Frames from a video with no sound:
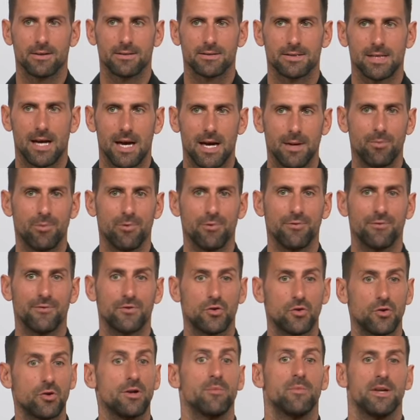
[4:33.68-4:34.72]
type of
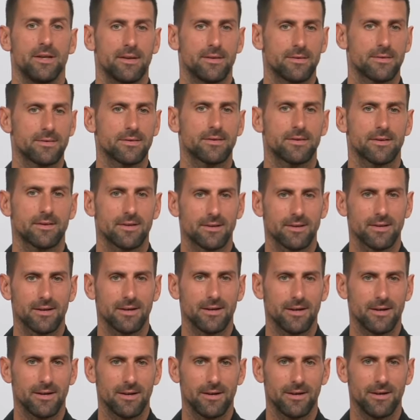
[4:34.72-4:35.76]
tournament
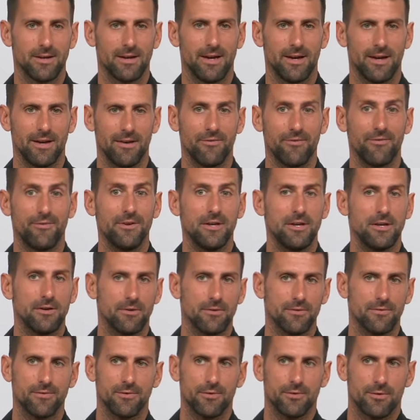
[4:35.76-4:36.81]
and a
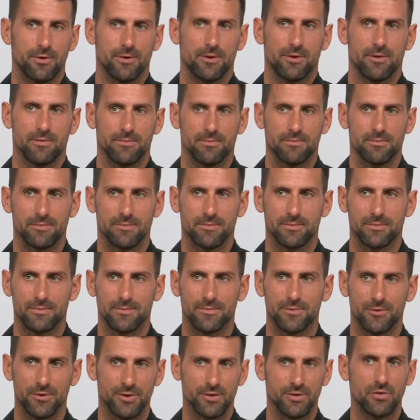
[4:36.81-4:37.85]
feel for
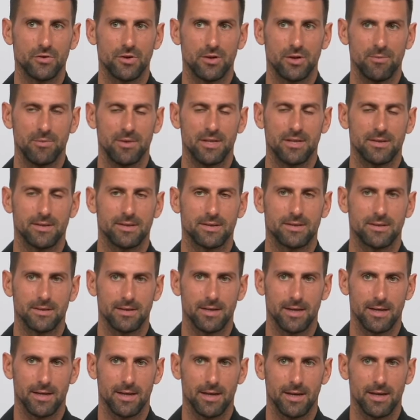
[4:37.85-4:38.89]
the tournament
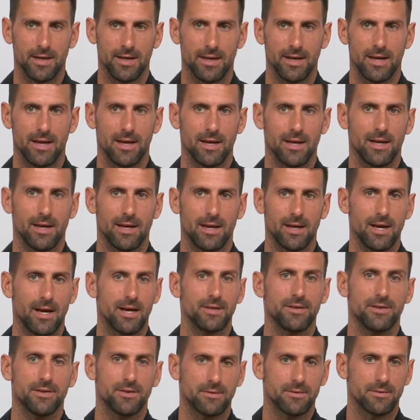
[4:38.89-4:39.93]
than any
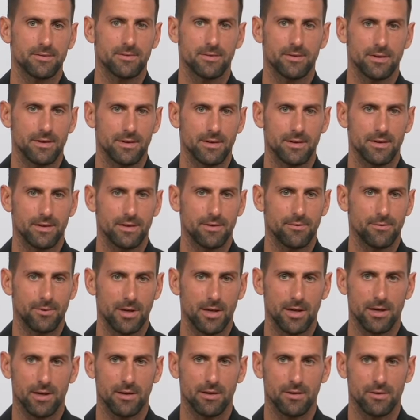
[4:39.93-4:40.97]
other
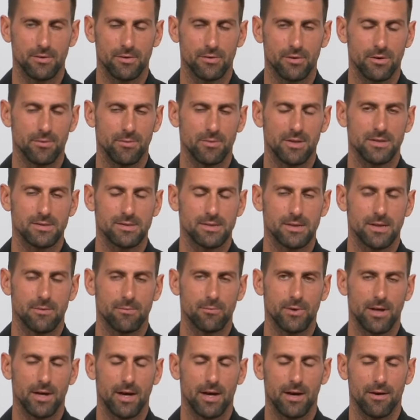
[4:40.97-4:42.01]
really tournaments that
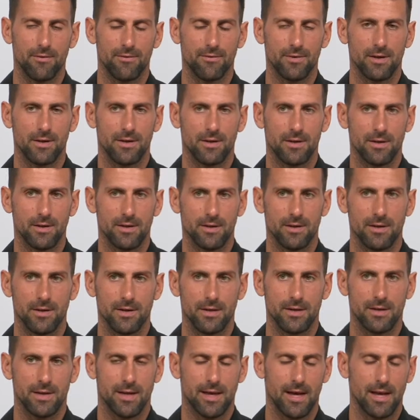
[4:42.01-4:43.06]
we have in
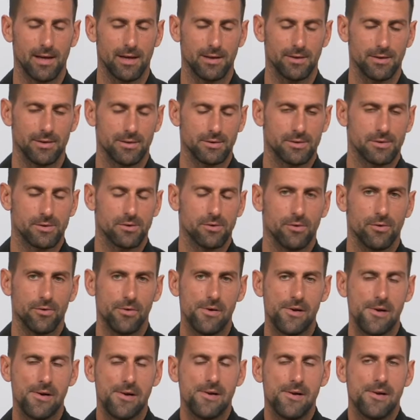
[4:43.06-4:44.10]
the calendar. So
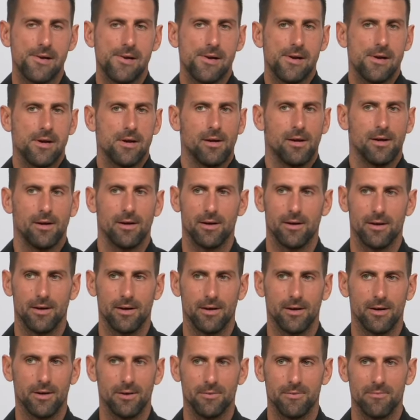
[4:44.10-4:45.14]

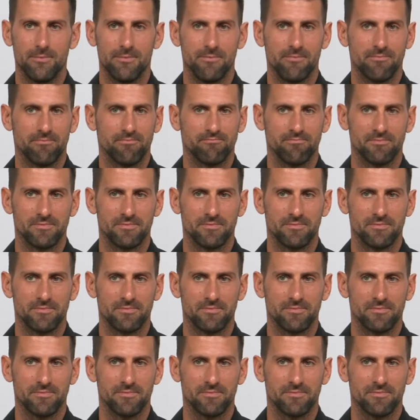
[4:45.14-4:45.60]
that's